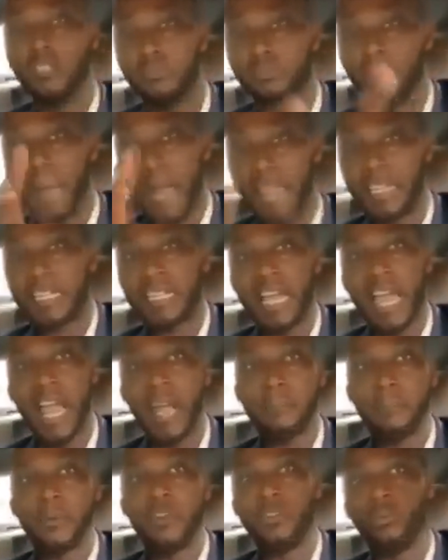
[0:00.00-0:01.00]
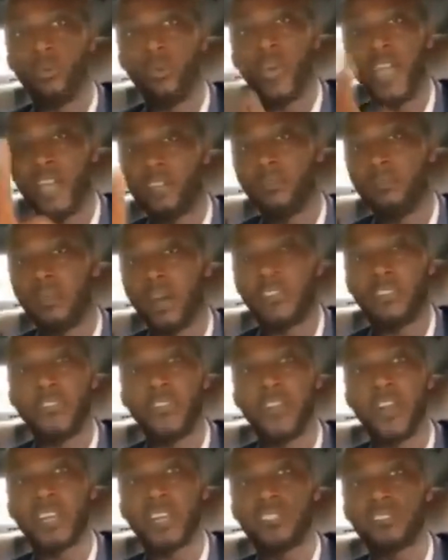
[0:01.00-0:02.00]
You bite the apple and wear them
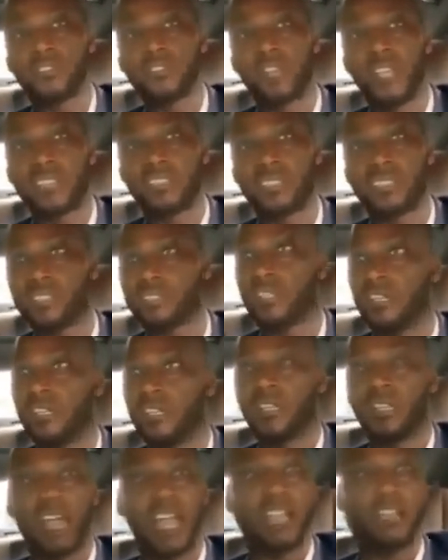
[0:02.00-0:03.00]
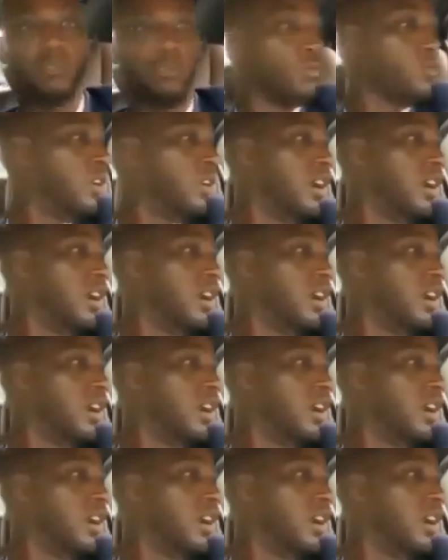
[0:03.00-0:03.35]
motherfucking dresses like